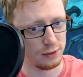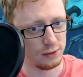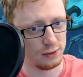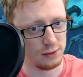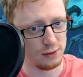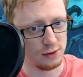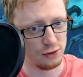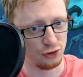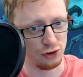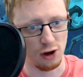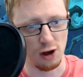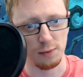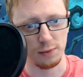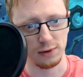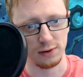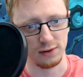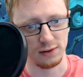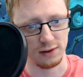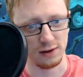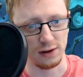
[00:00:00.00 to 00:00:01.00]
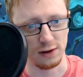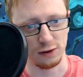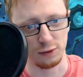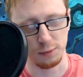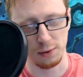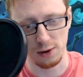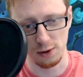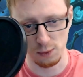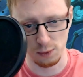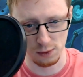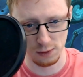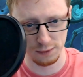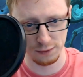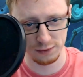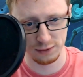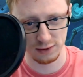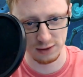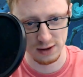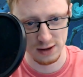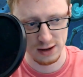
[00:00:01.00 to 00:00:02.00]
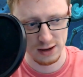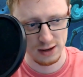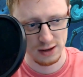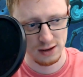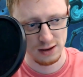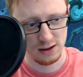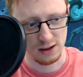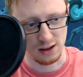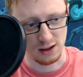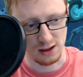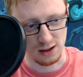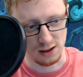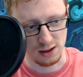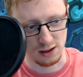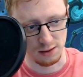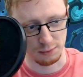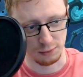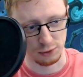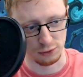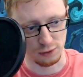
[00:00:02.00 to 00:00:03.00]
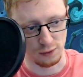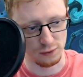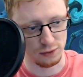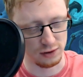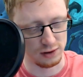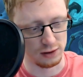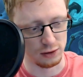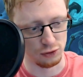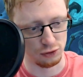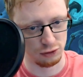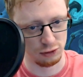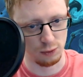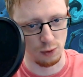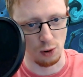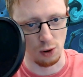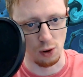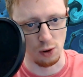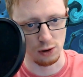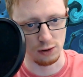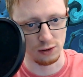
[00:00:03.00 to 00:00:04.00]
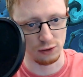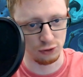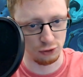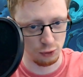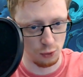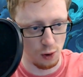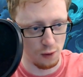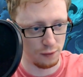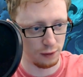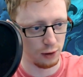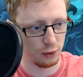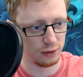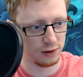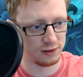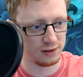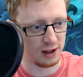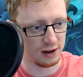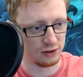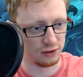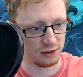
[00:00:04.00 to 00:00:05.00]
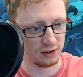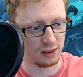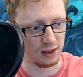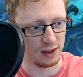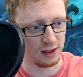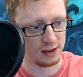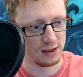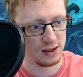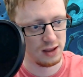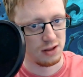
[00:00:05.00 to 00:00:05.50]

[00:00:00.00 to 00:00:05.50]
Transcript: Shaman's Spirit Wolves, because obviously there's two Overload attached to that,